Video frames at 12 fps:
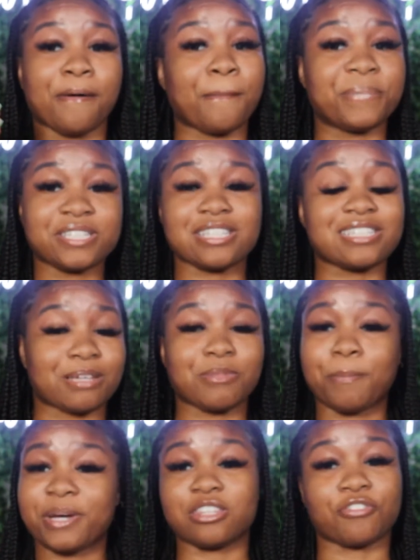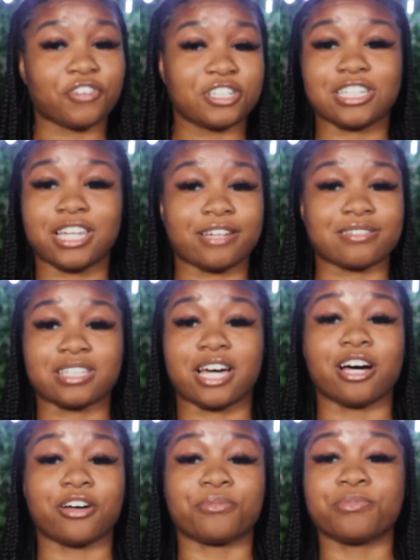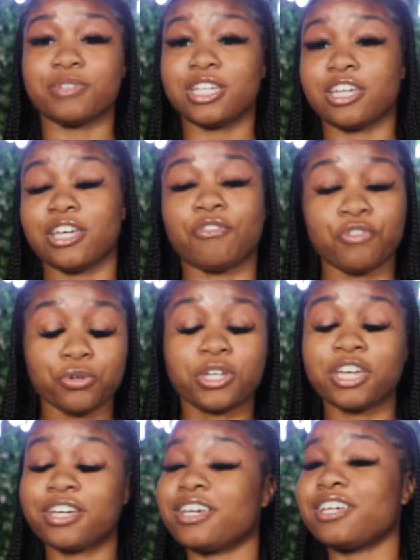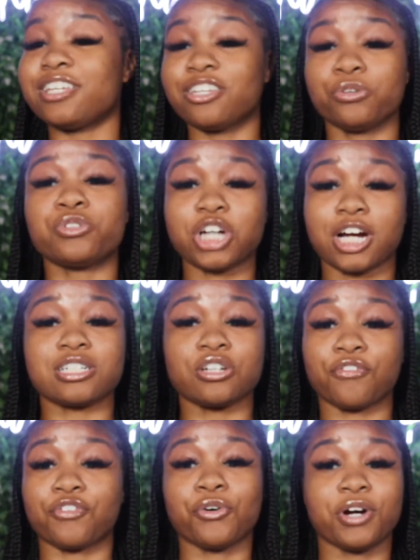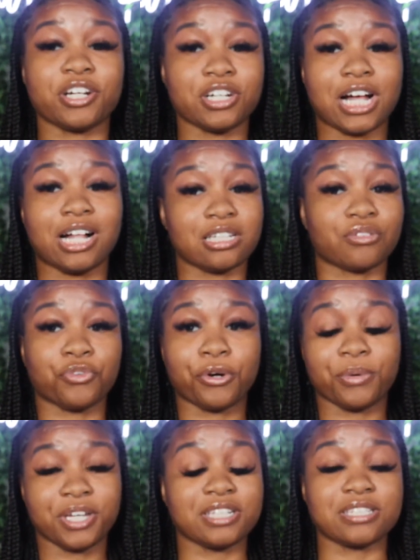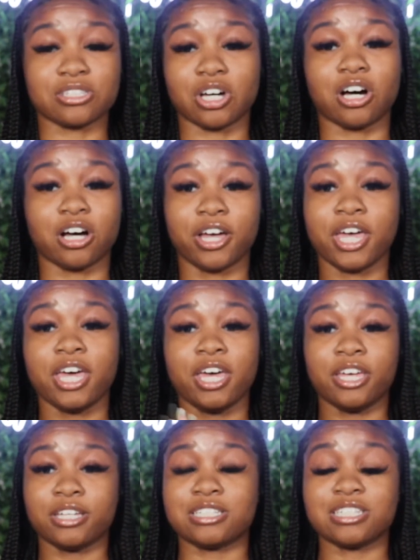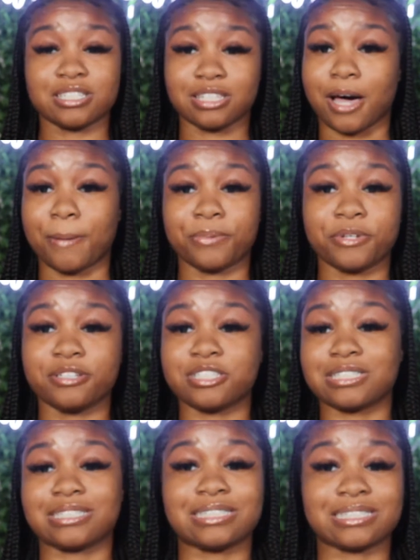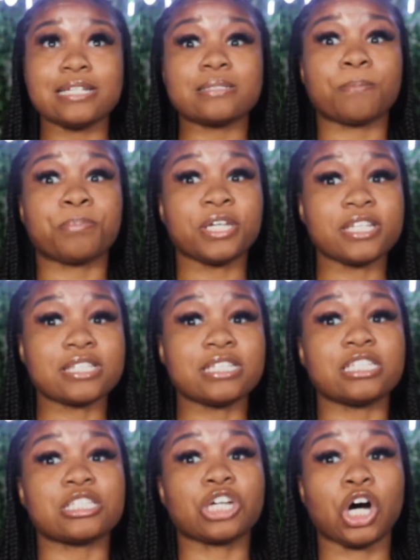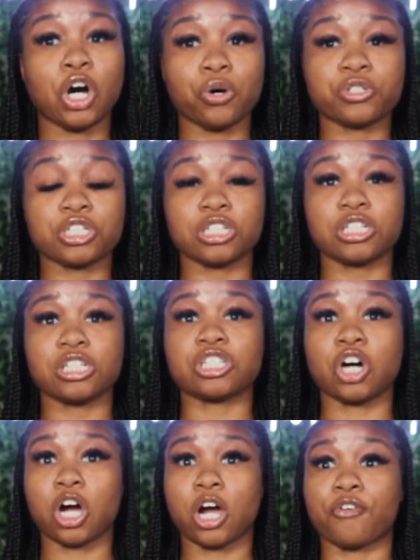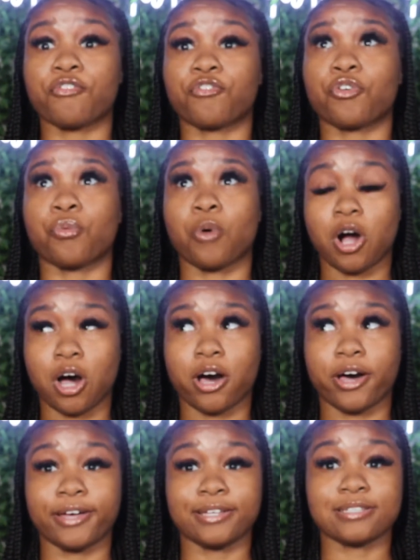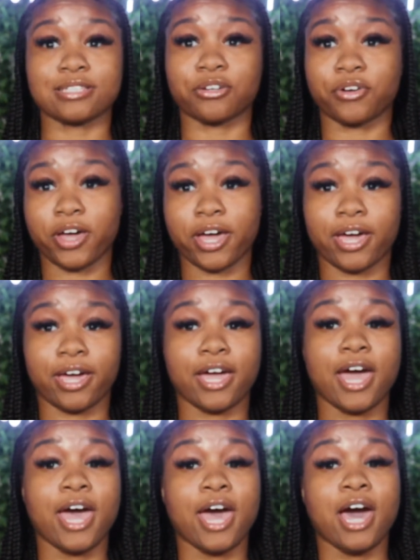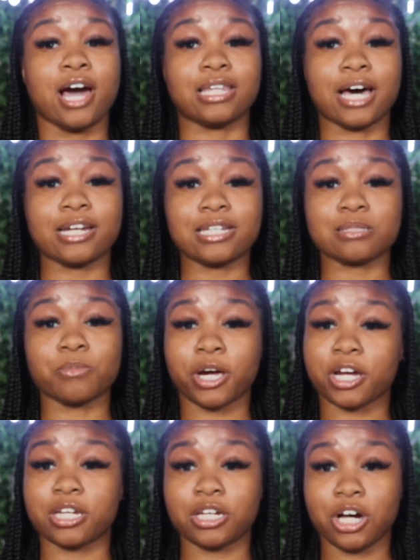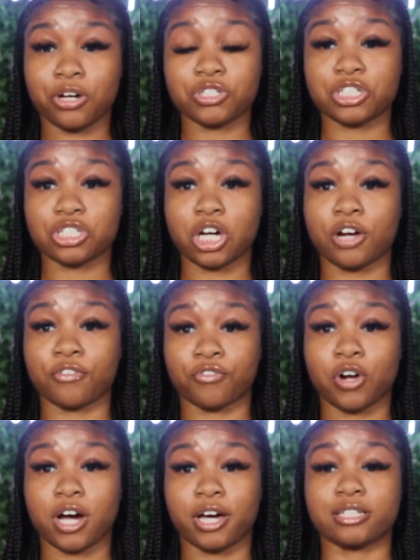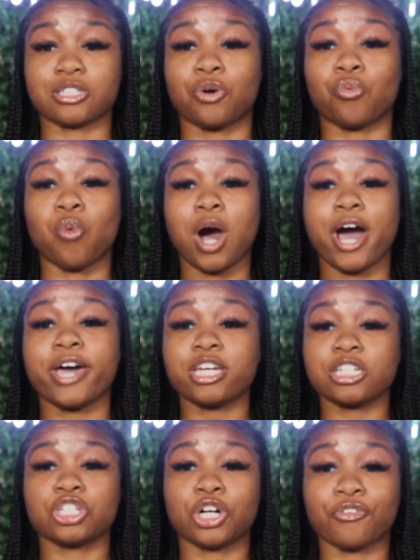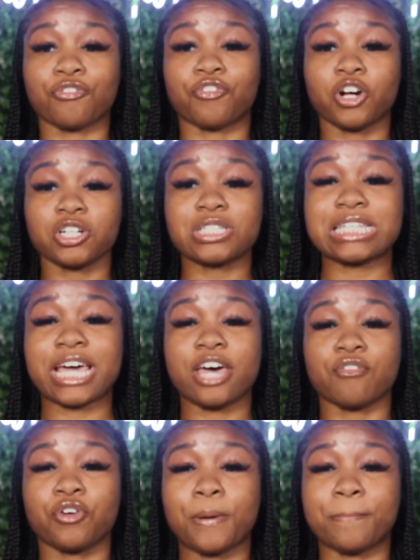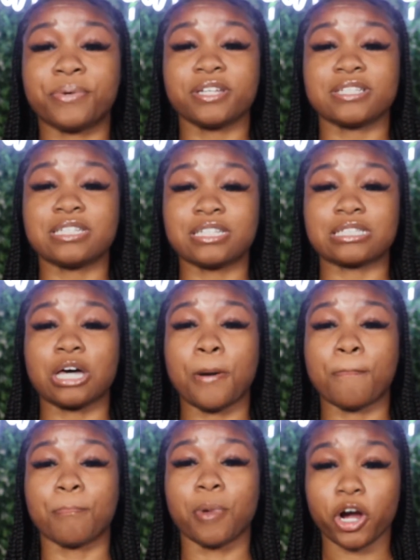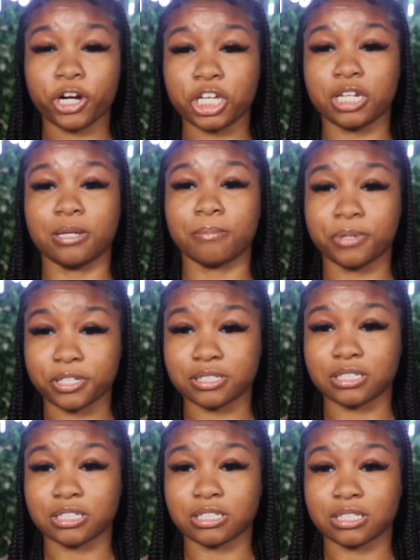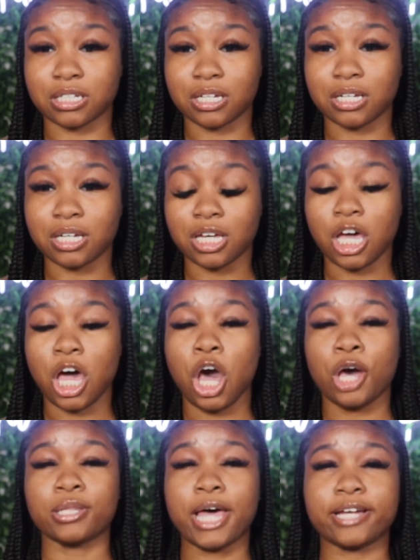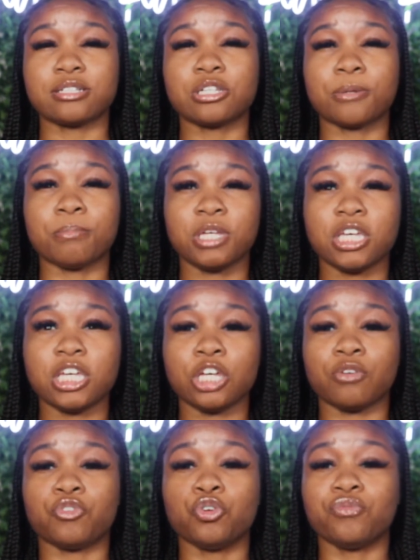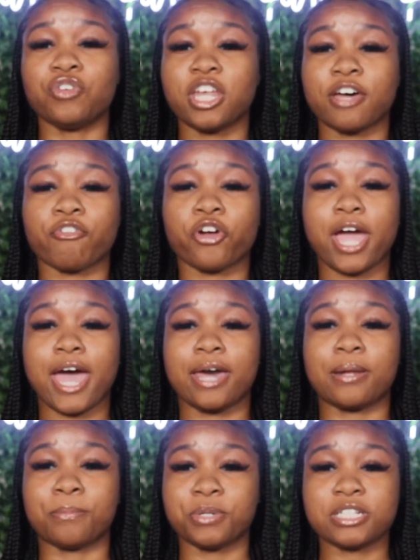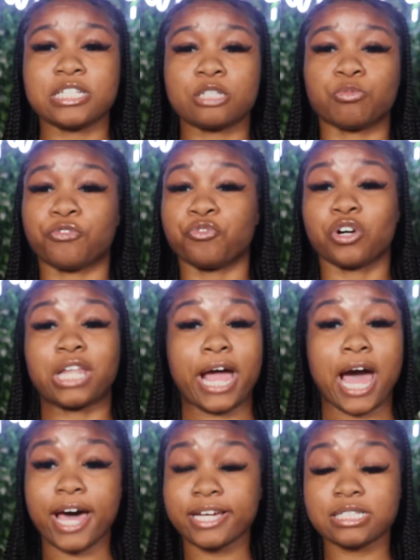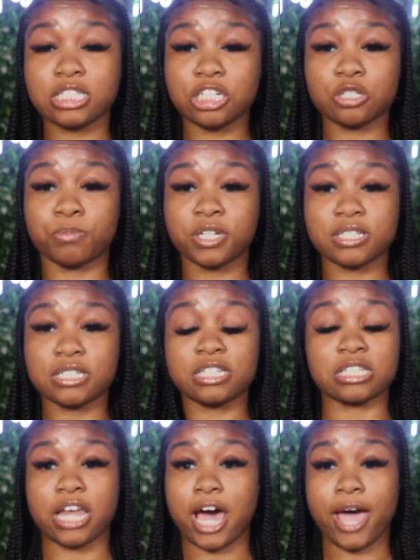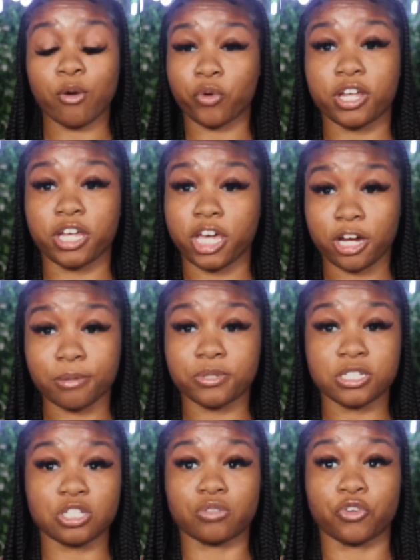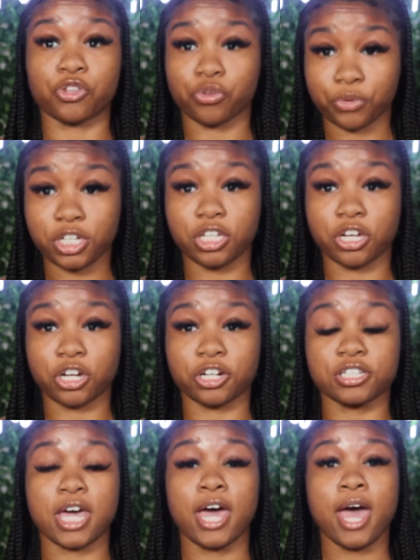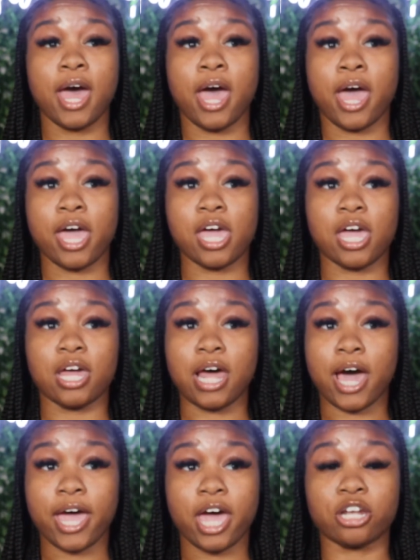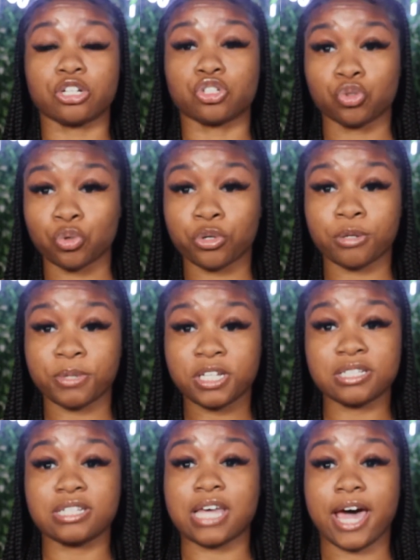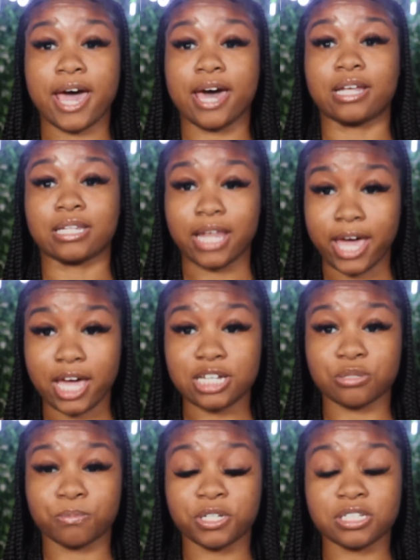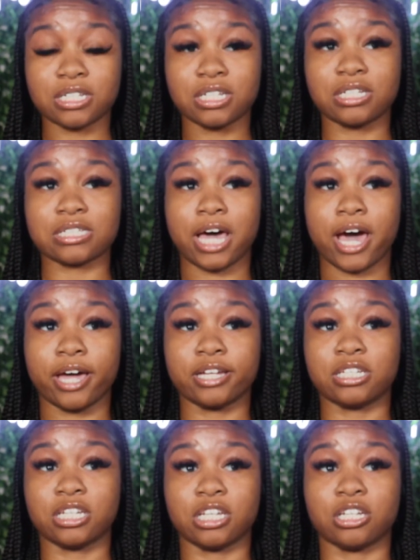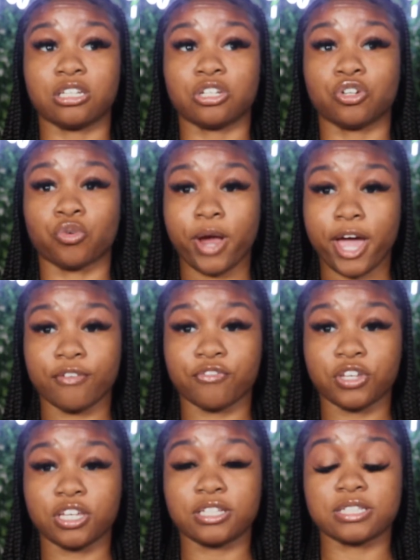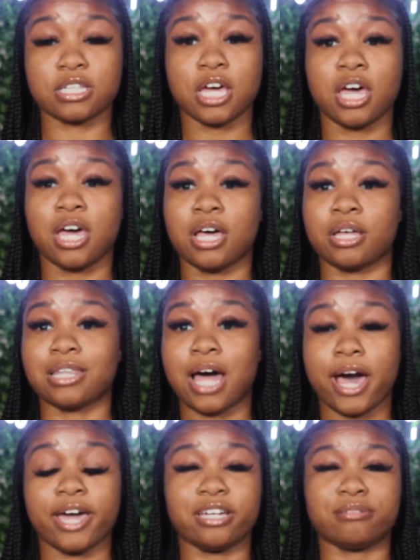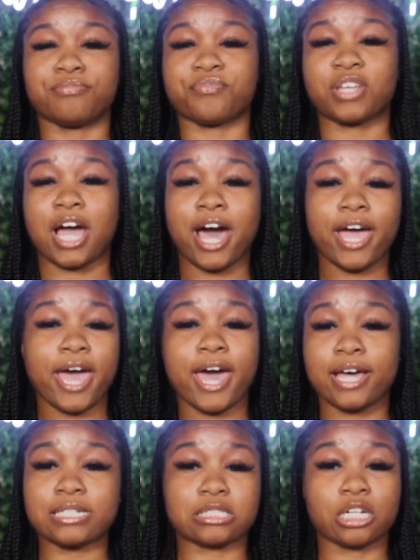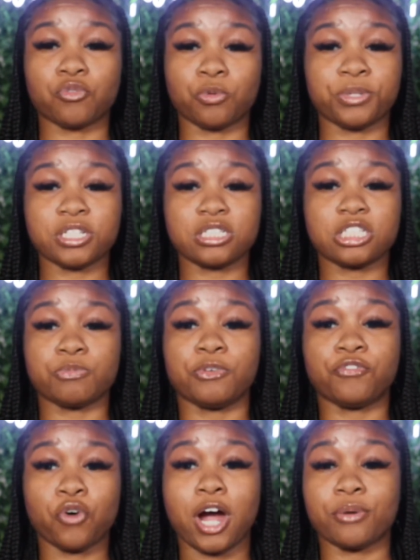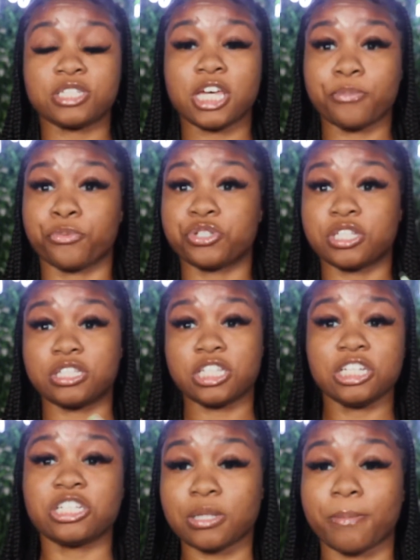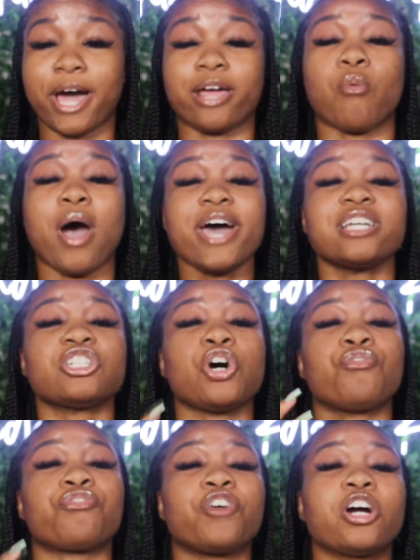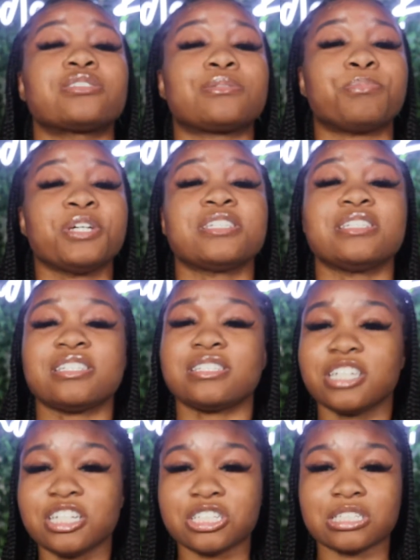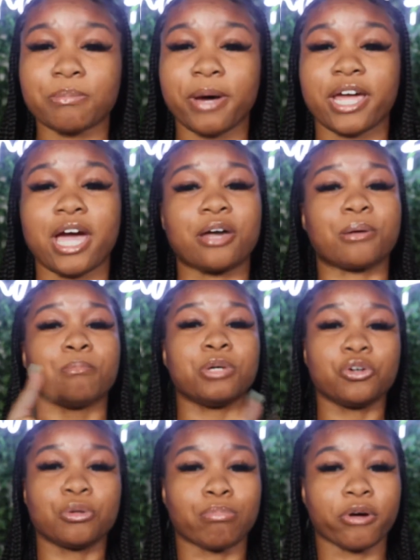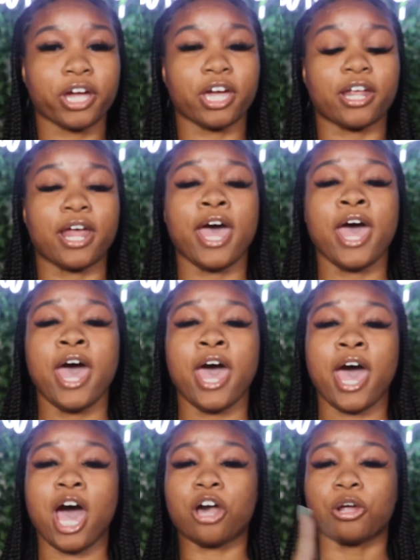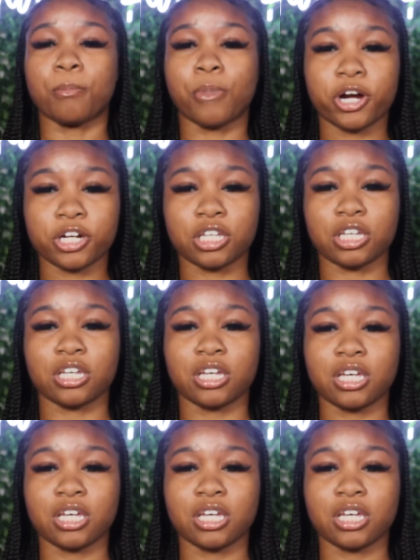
But since I'm not about to fund your lifestyle, if you charging $400 for a wig install, just stop it. Just, these business coaches are frauds, okay? A lot of these marketing coaches are frauds. Why is your first ever business a marketing business? Like, to me, if you've never had a business before, like, I teach business and I a hair business for 3 years. And I had a jewelry business, I had a lash business, I did graphics. Like, I had several businesses before I was able to teach somebody. Why is your first business teaching somebody how to build a brand, how to market?